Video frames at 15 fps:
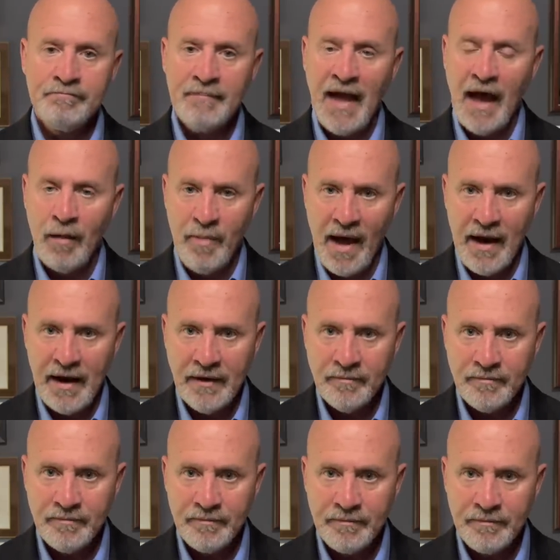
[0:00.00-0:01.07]
How about it?
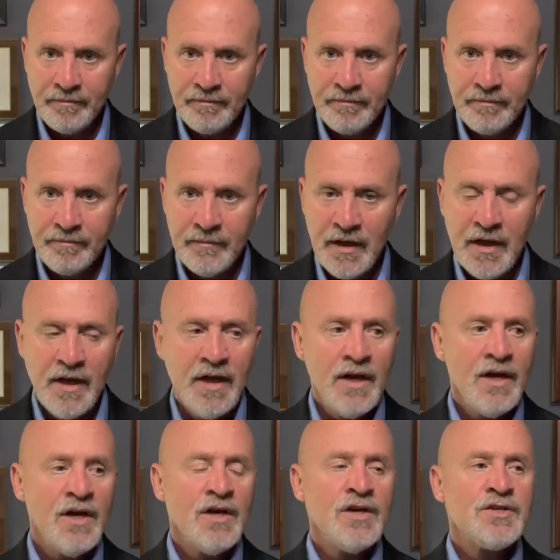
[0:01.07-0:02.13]

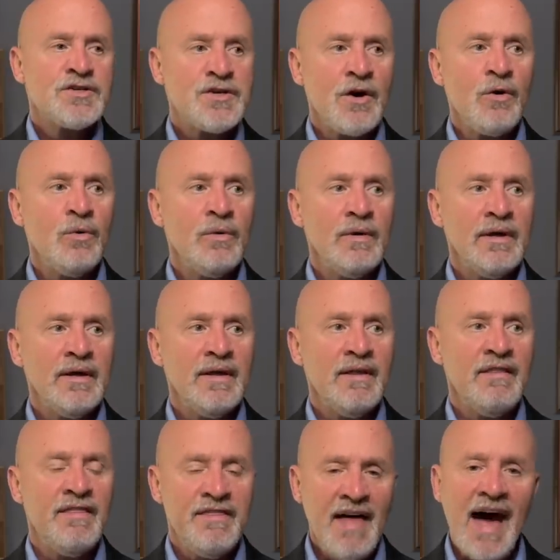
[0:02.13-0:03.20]
So
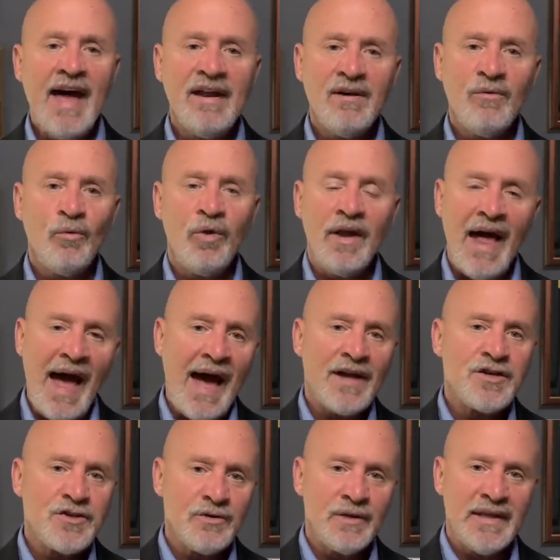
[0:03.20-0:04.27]
that will
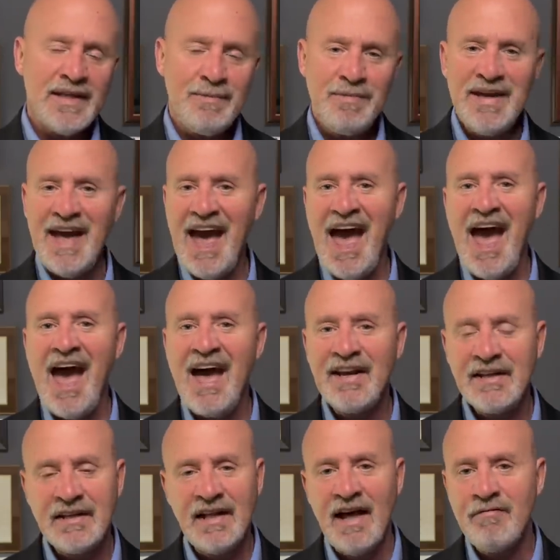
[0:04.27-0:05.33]
actually be
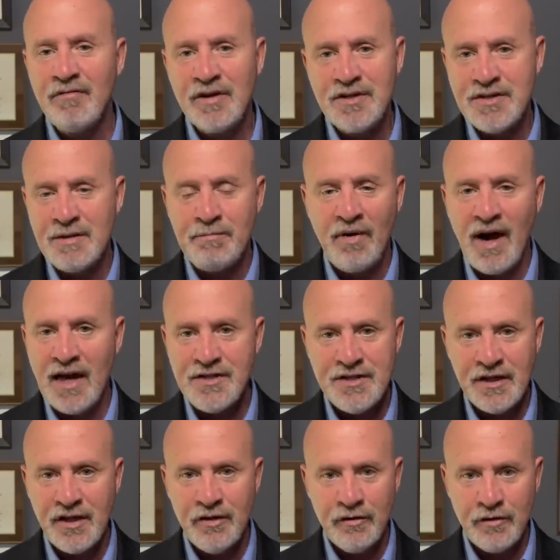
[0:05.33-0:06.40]
added leverage the
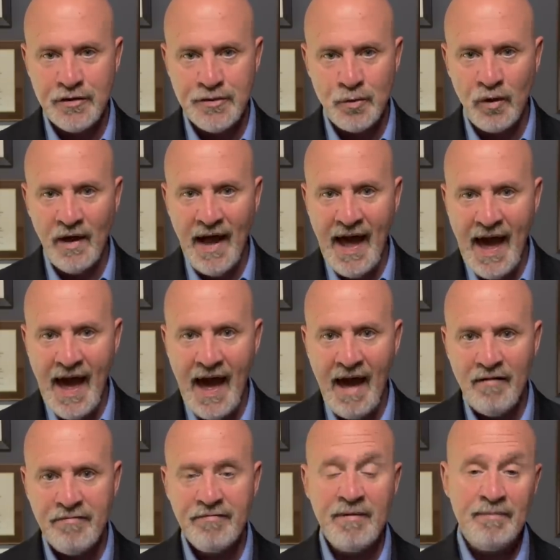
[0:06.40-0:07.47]
prosecutors will
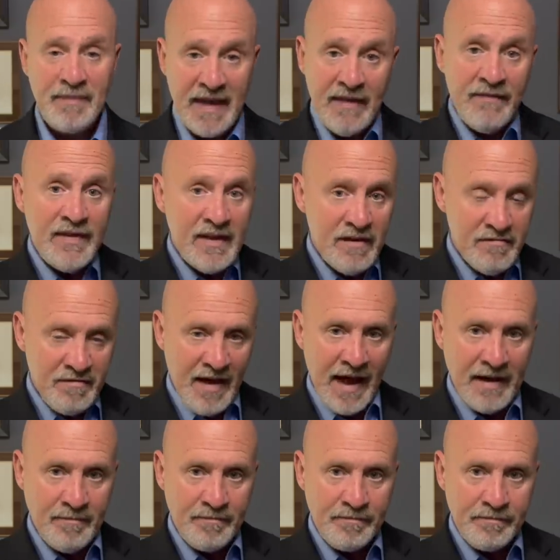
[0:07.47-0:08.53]
have in the event